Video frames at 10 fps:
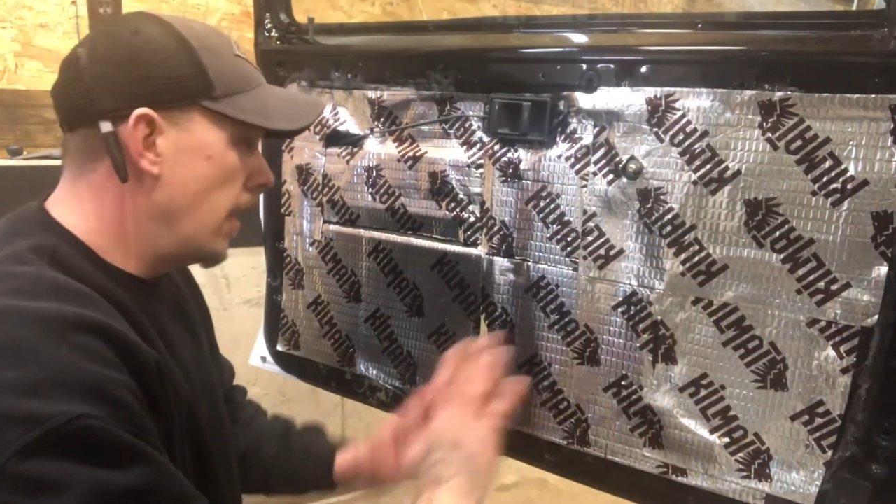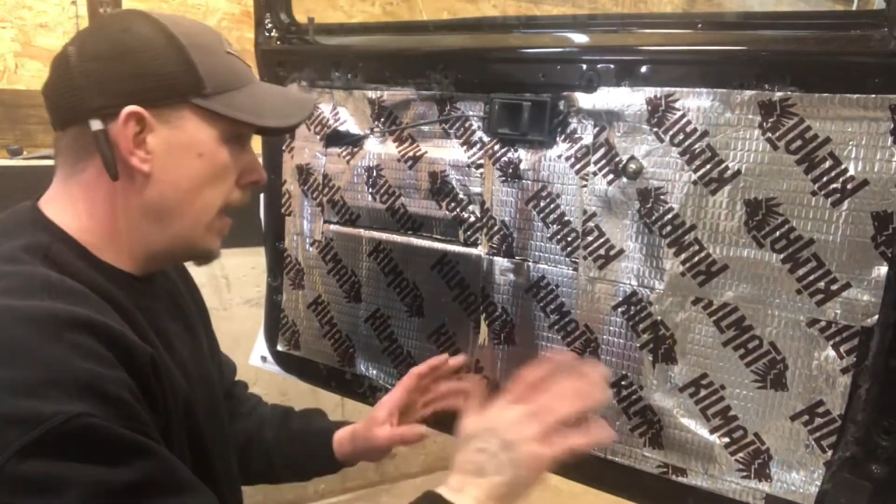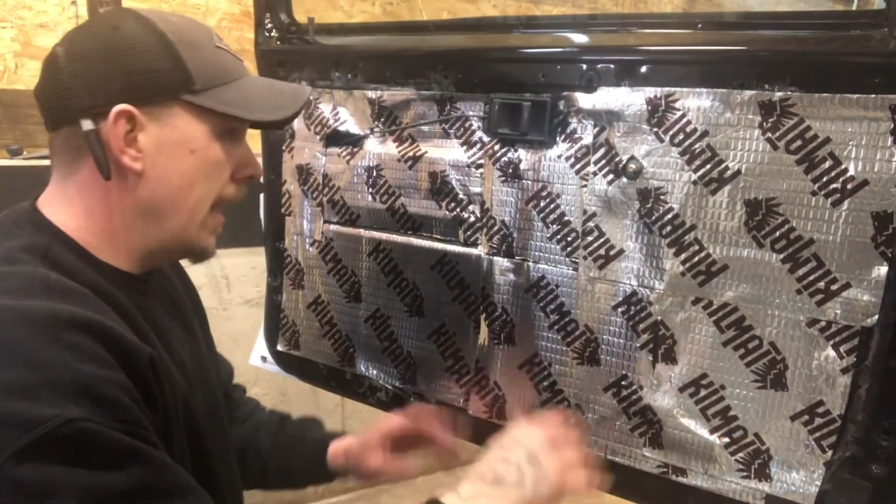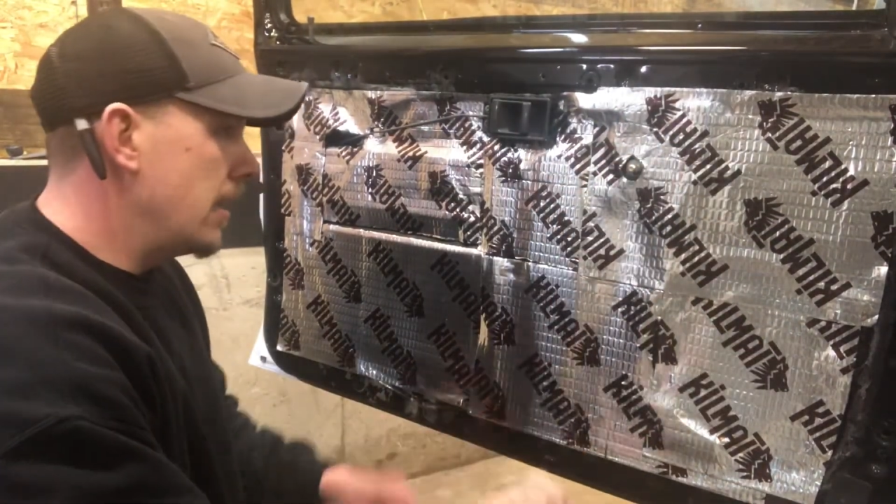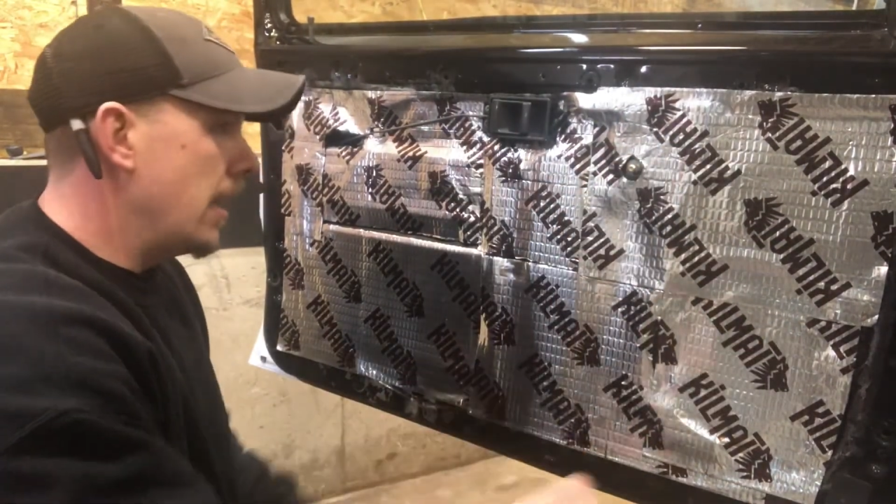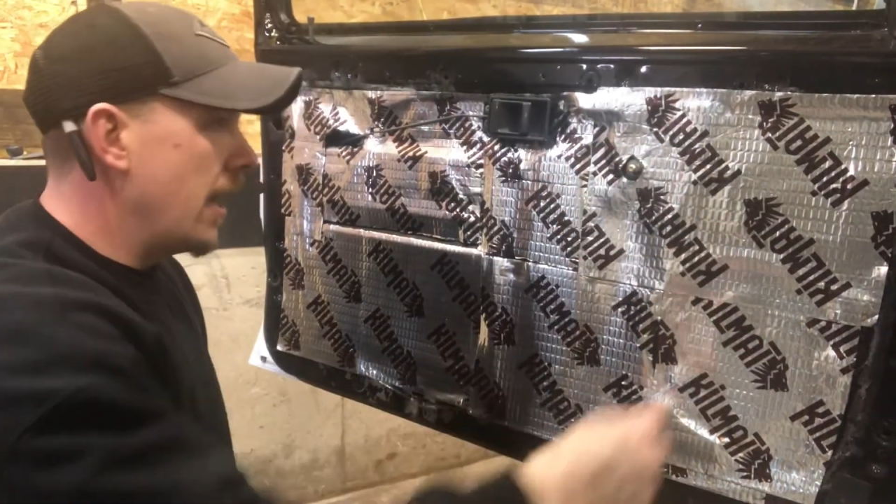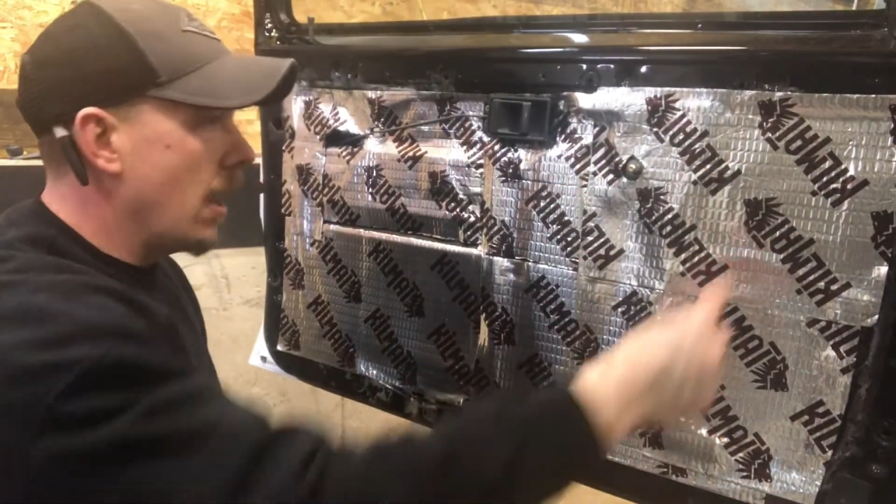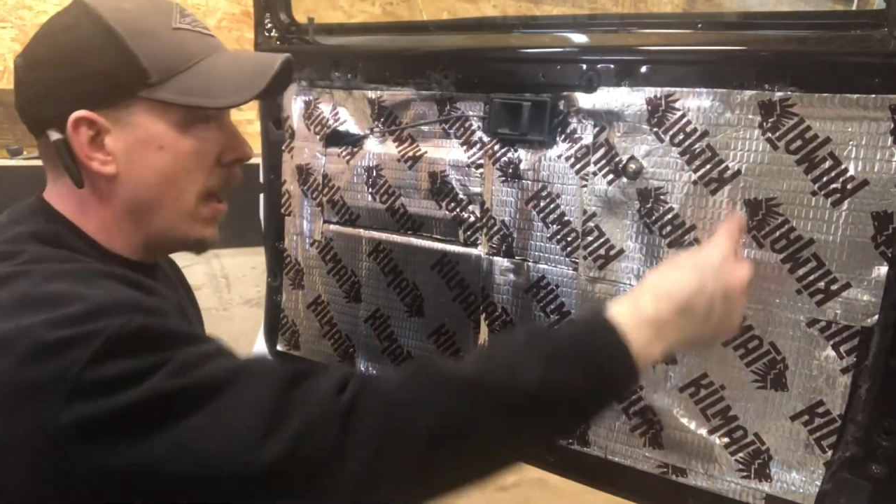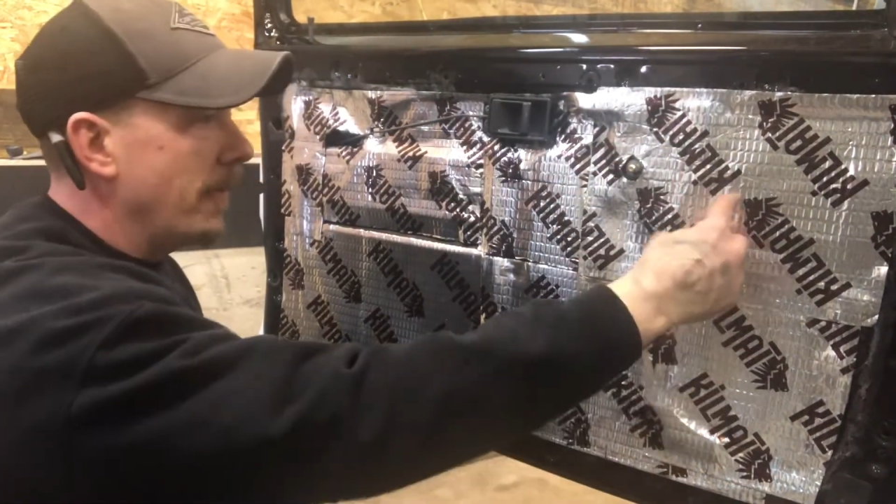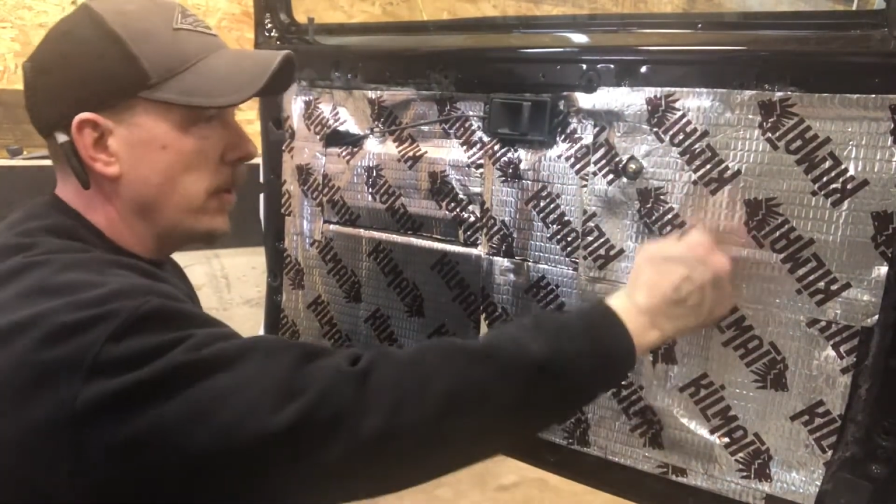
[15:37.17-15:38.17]
That's it, and I'll
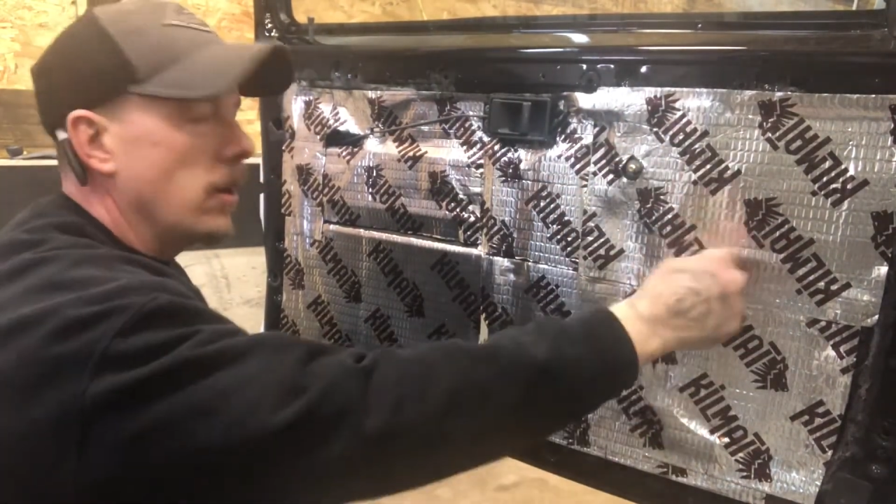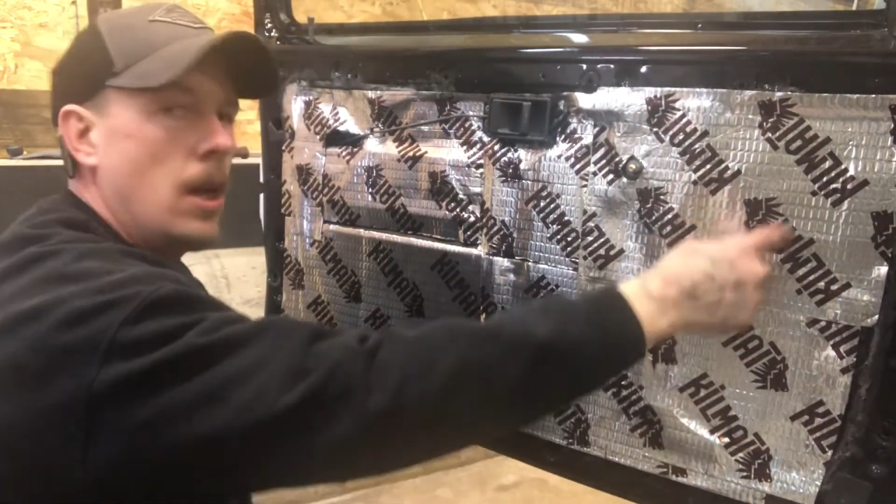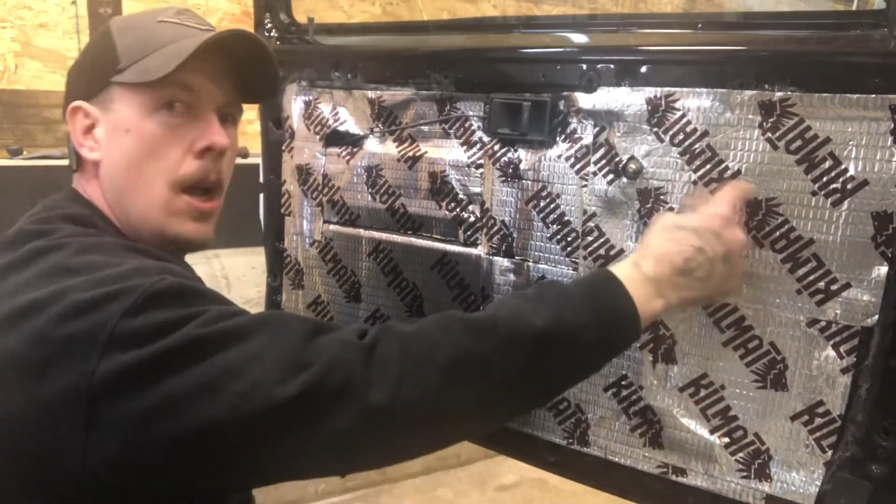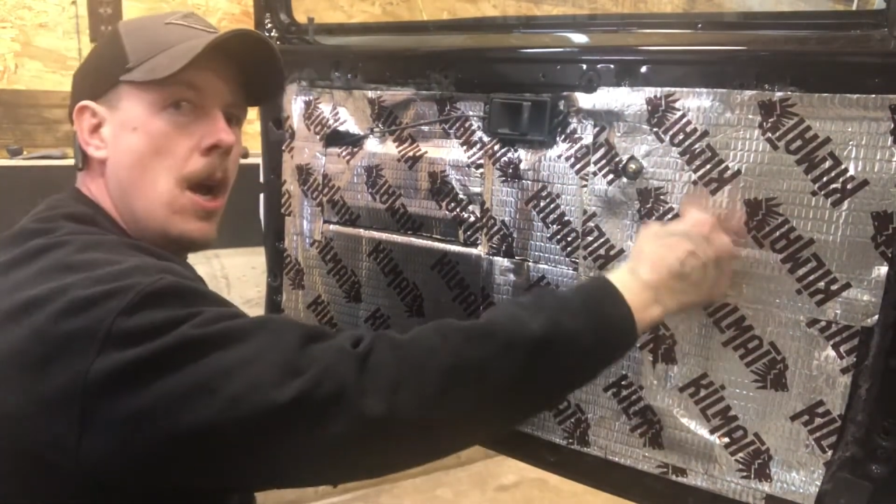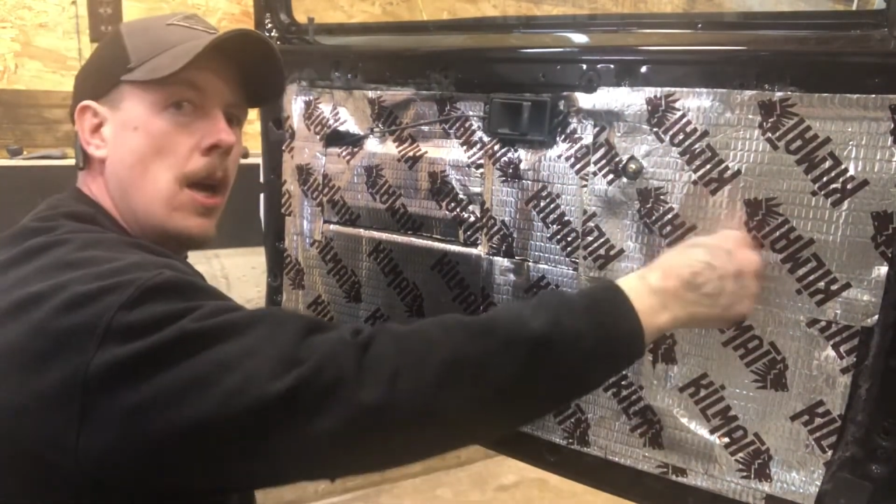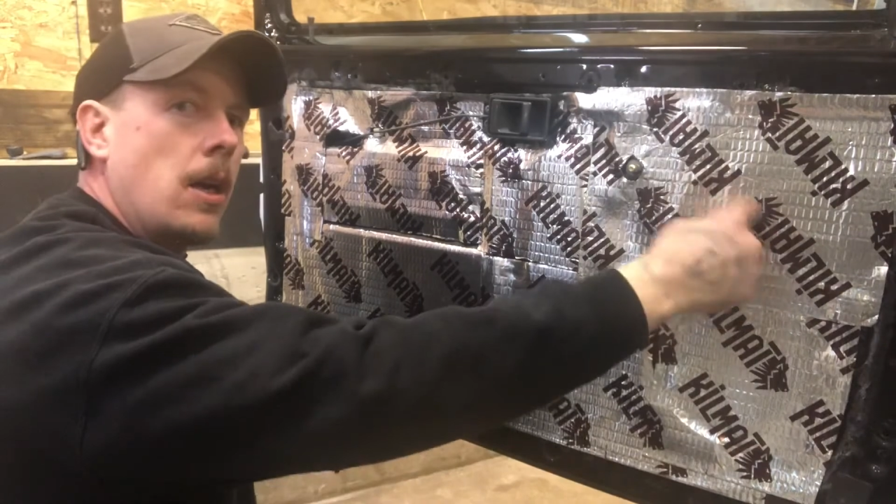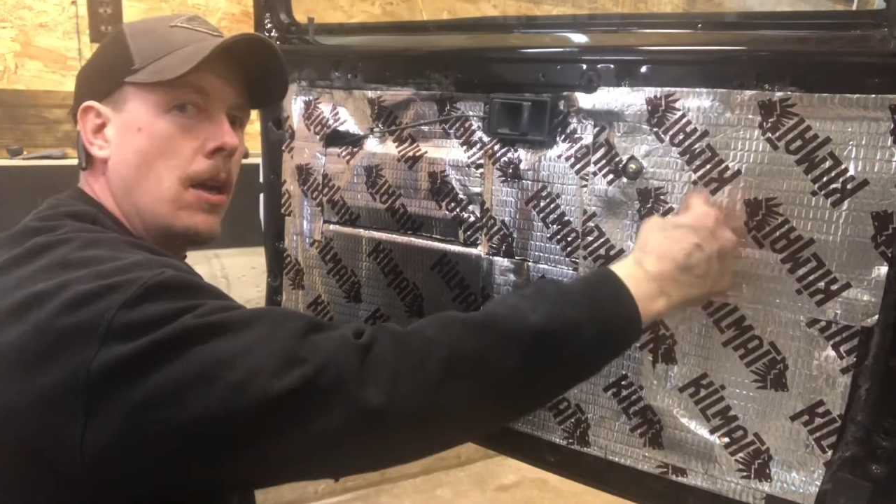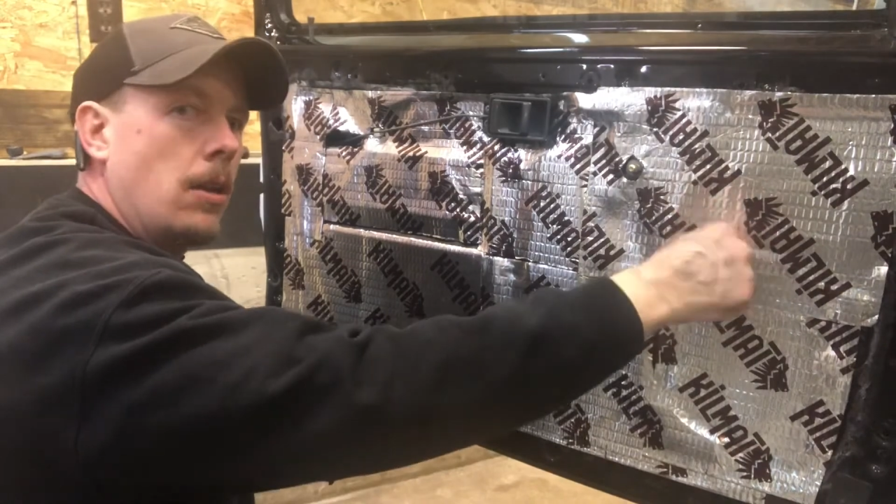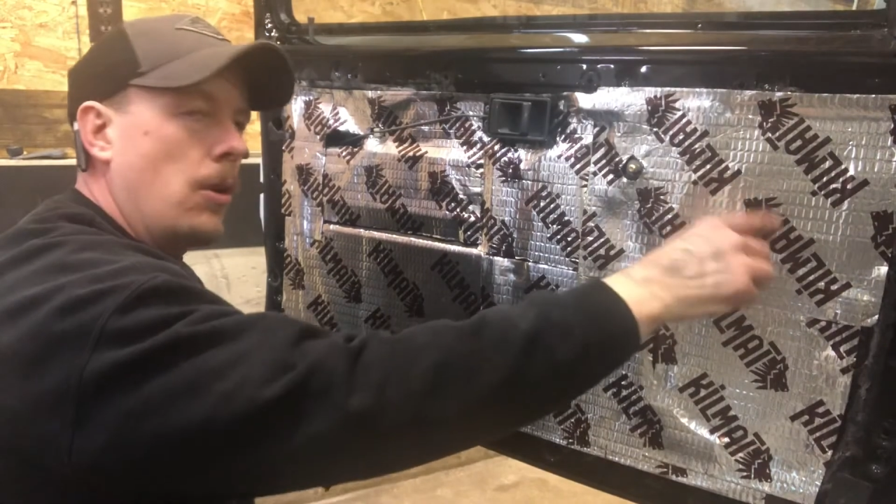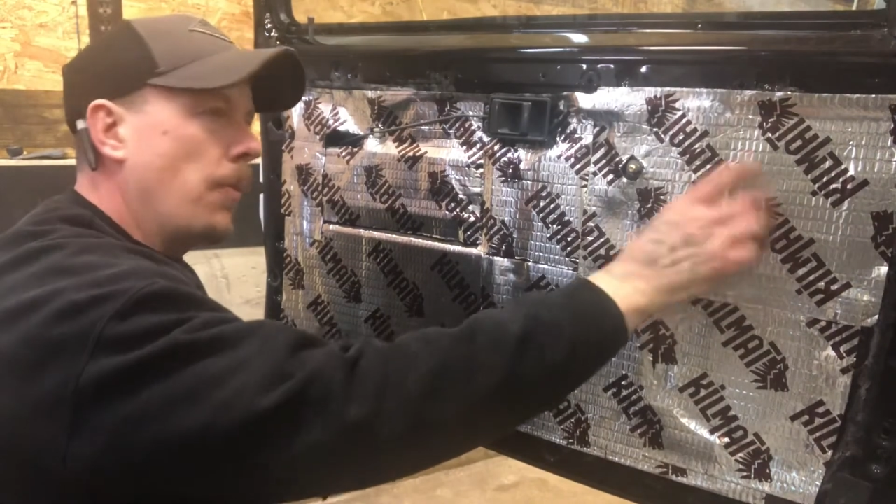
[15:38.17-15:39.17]
have to cut a little